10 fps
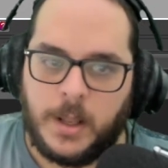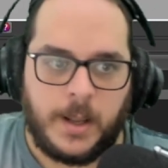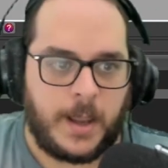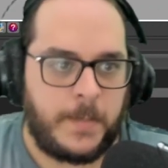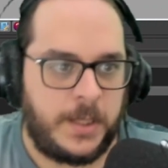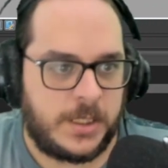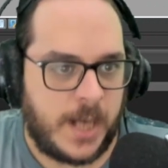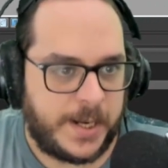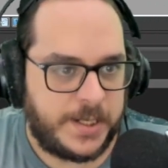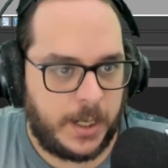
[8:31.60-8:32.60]
Can be
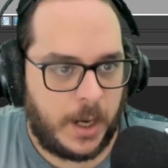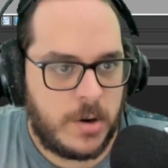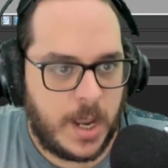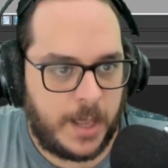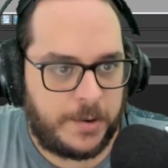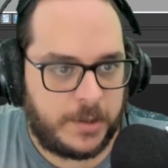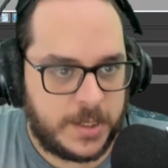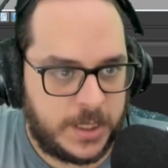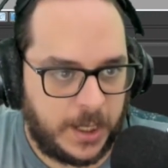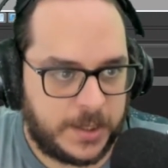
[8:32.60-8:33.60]
dyslexia. Okay, I
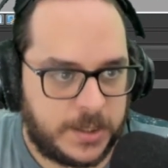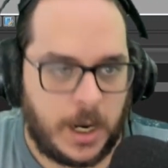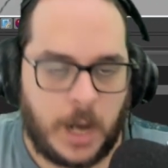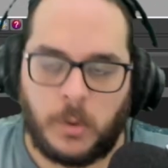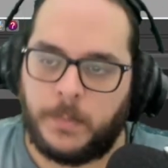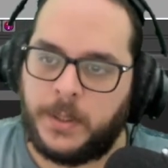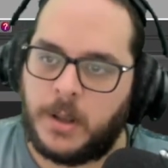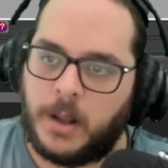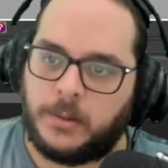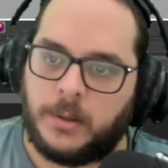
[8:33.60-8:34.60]
36. I will be
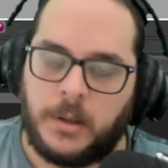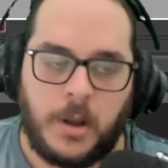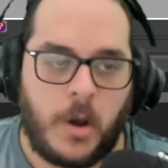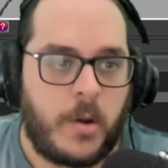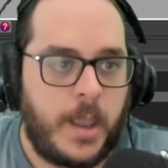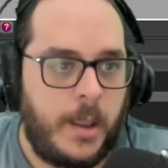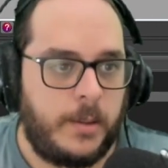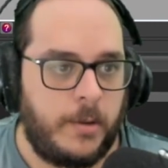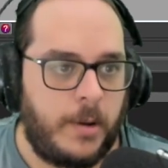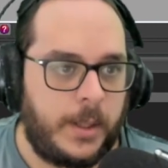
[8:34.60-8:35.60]
done. Okay,
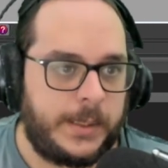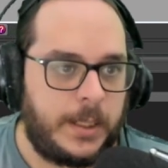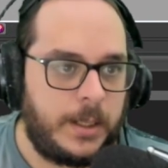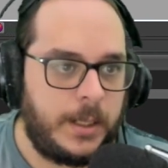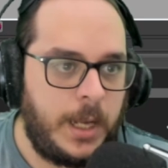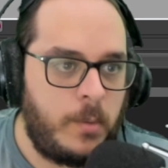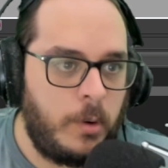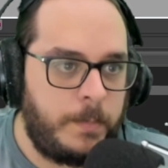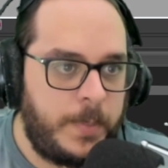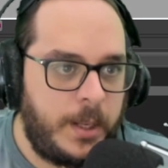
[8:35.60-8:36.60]
then it will
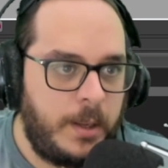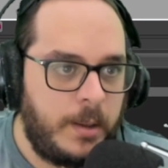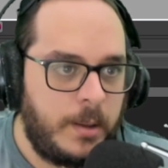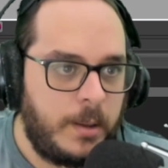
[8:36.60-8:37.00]
be